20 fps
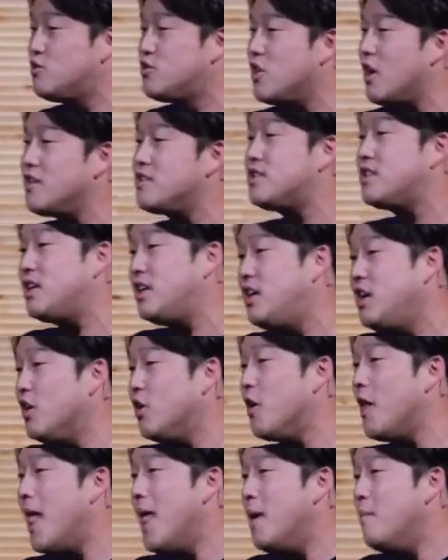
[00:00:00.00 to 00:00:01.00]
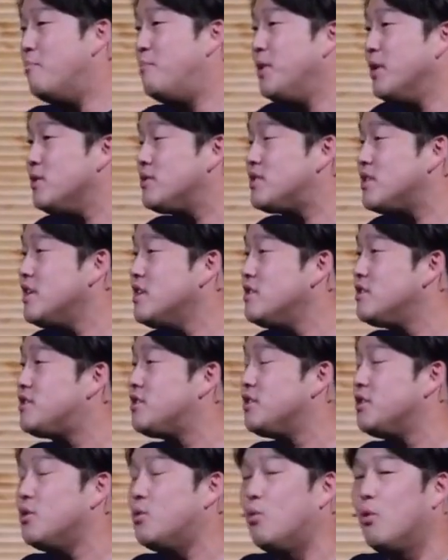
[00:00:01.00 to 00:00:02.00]
just hear. Built
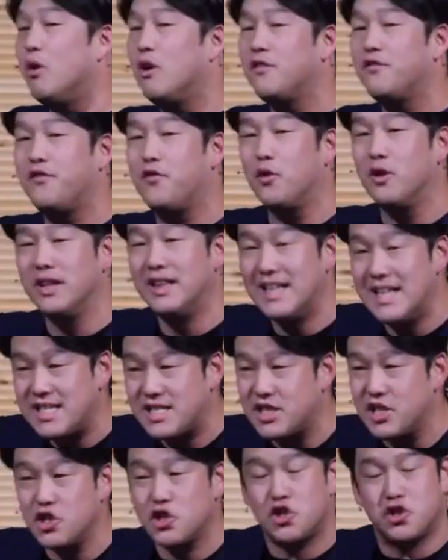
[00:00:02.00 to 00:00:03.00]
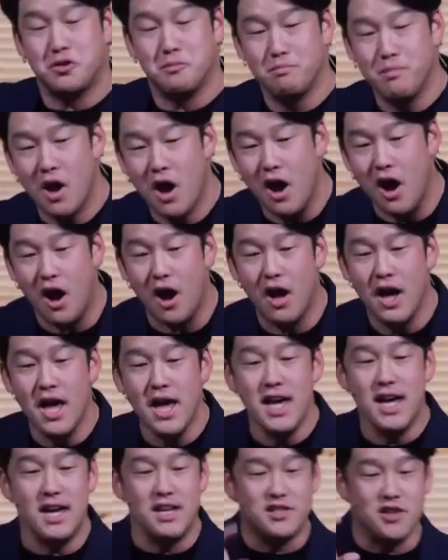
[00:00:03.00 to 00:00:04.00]
into the word for listen, Shema,
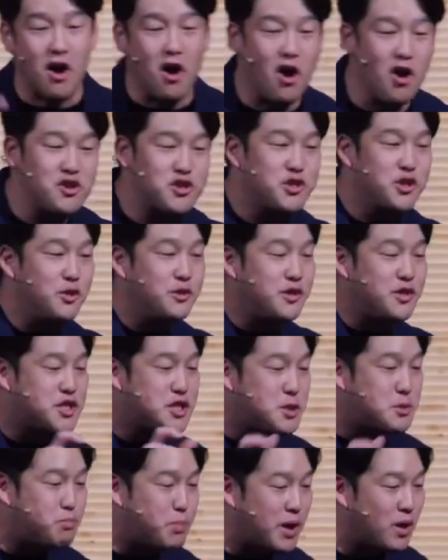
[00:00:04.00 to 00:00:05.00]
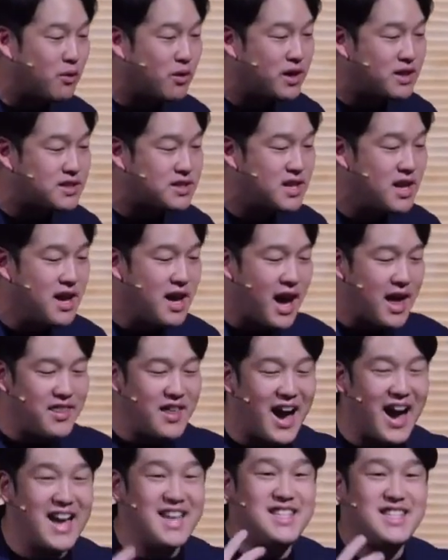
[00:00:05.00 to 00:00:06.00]
is also the spirit and
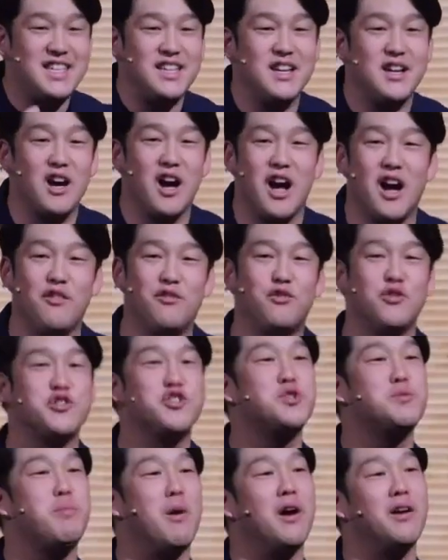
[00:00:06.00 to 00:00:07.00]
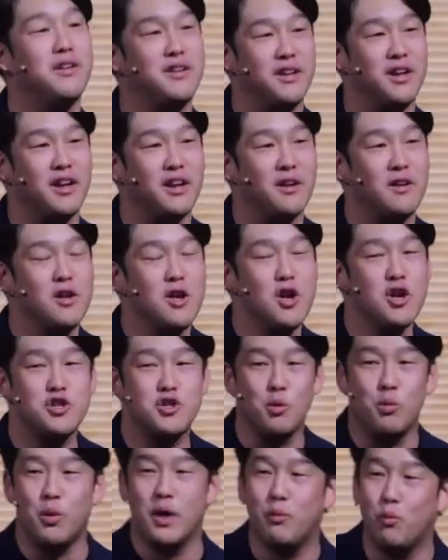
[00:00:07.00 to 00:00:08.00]
the idea of responding.
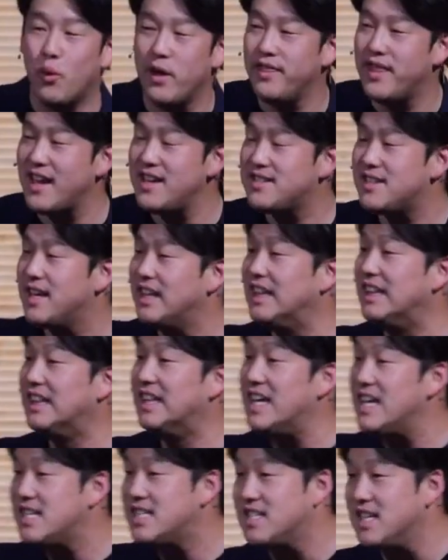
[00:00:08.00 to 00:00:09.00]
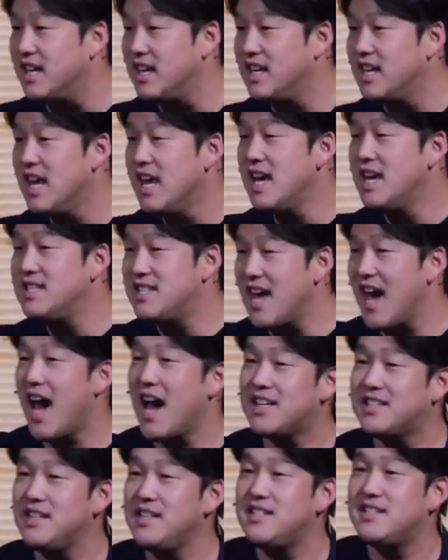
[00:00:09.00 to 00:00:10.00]
So when, when they said listen, he's
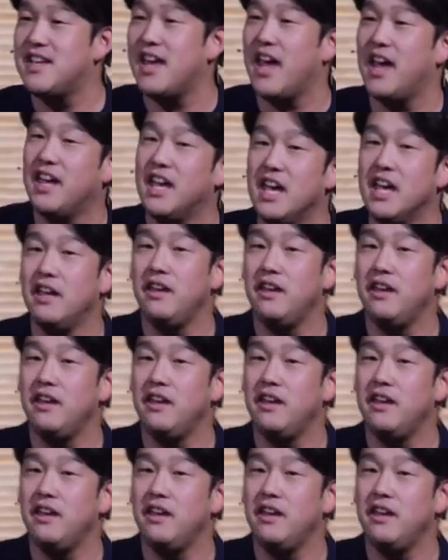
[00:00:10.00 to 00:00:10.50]
actually saying